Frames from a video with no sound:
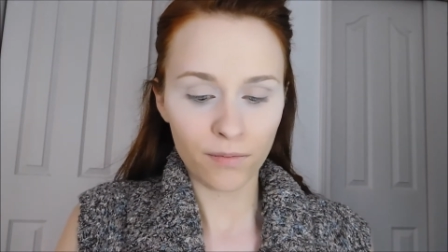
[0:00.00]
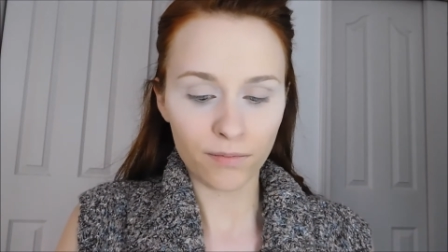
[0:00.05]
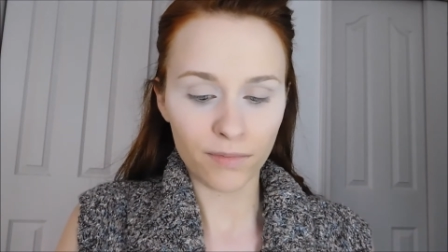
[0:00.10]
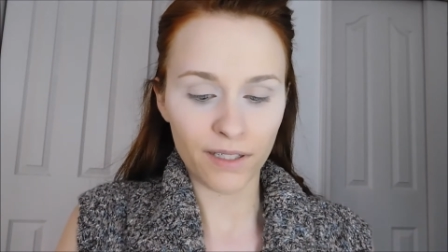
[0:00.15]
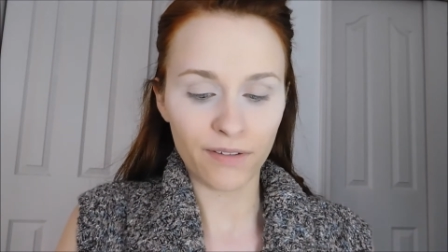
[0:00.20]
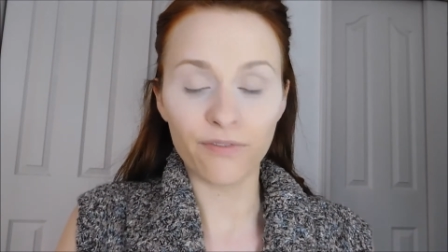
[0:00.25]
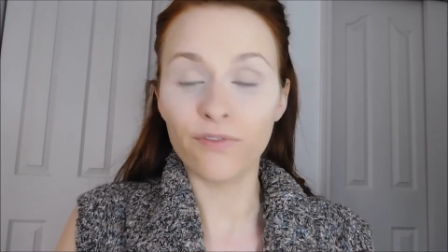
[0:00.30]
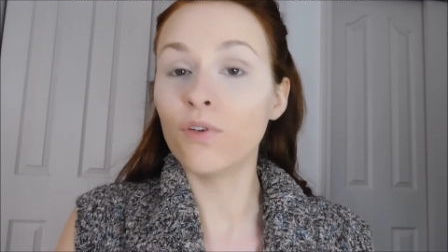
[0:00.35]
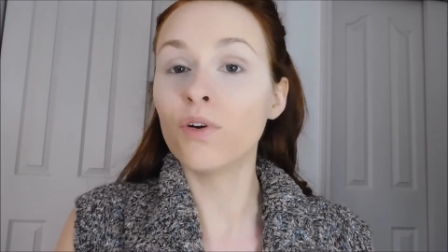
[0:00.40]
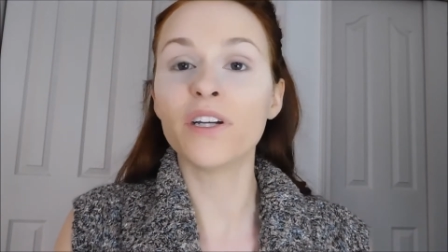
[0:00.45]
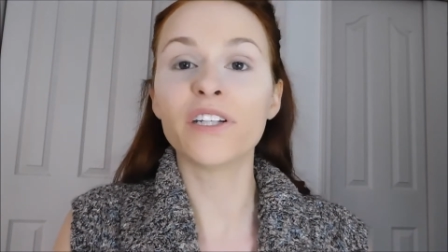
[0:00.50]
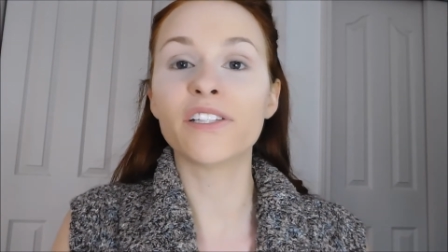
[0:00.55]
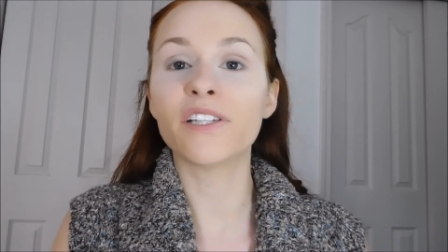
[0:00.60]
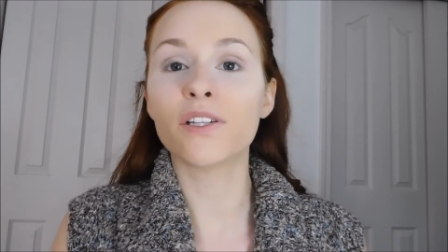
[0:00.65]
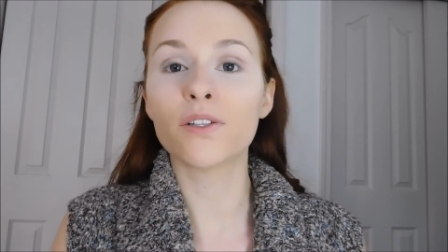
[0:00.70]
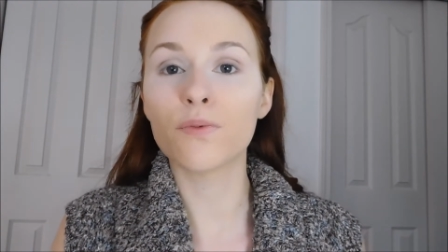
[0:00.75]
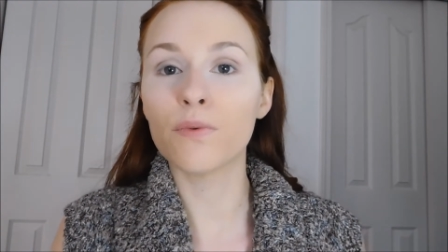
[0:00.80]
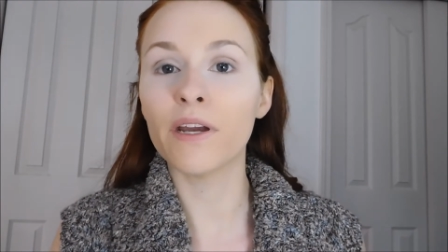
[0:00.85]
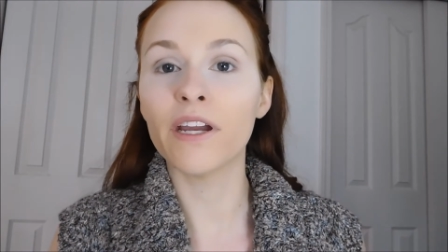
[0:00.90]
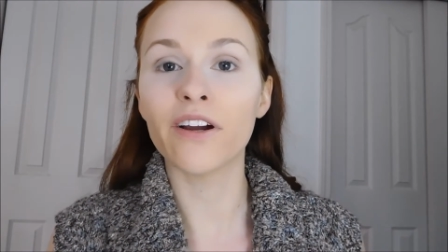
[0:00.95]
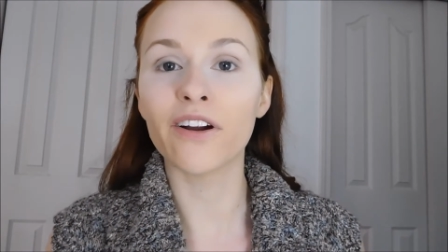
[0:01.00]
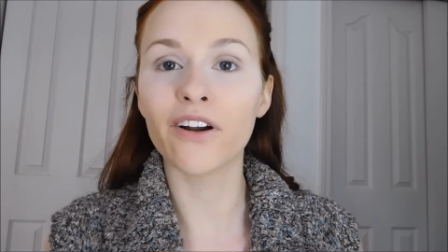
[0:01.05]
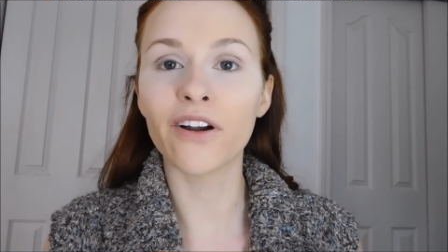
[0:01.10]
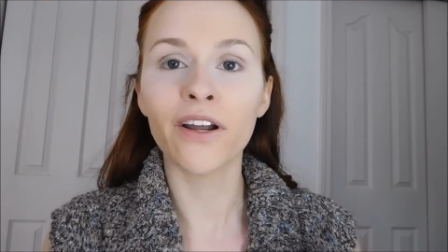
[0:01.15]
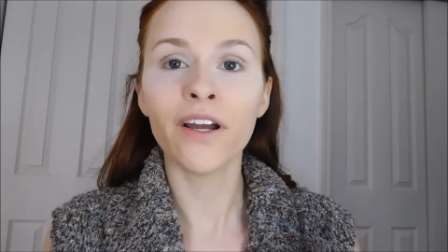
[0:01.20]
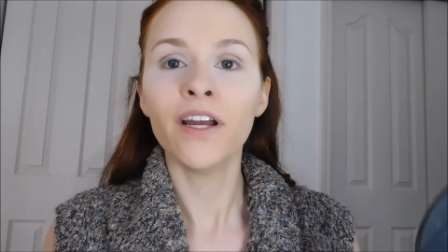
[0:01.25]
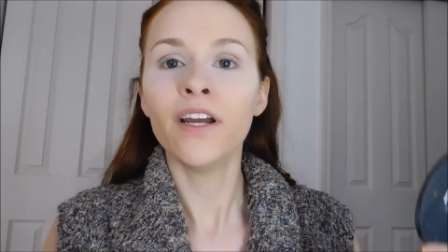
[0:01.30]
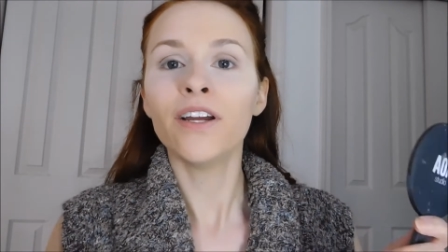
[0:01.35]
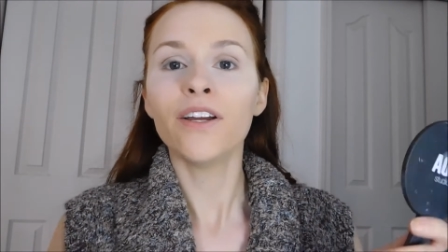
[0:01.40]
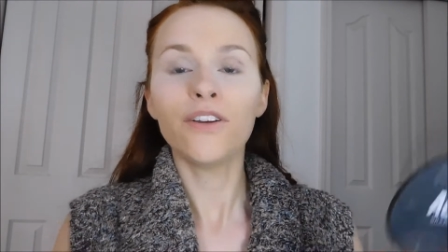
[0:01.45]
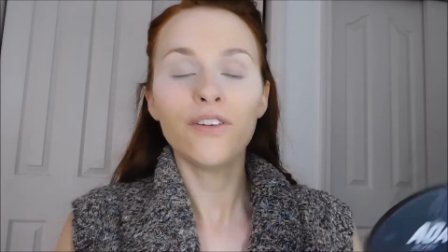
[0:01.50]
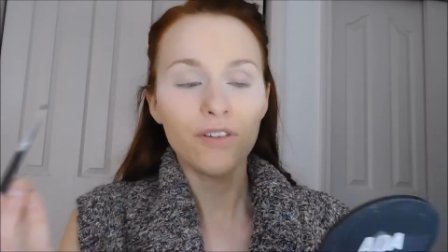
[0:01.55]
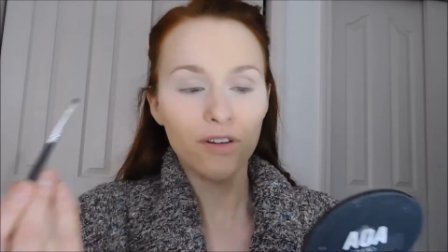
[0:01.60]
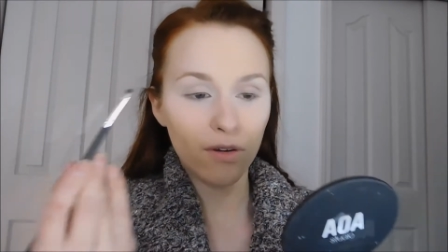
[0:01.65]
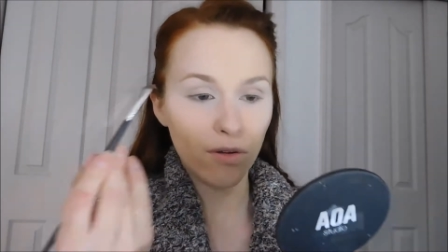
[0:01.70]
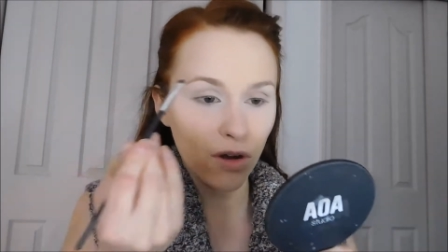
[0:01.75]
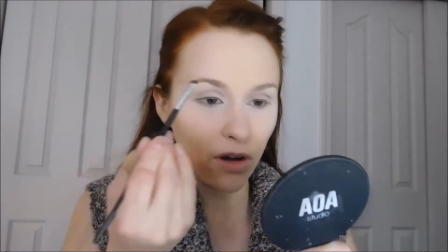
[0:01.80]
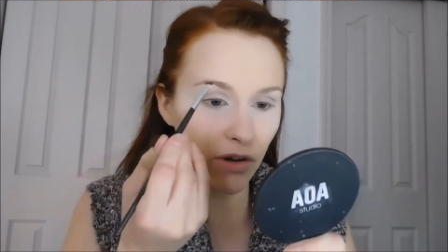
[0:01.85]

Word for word: my voice is weird, you know,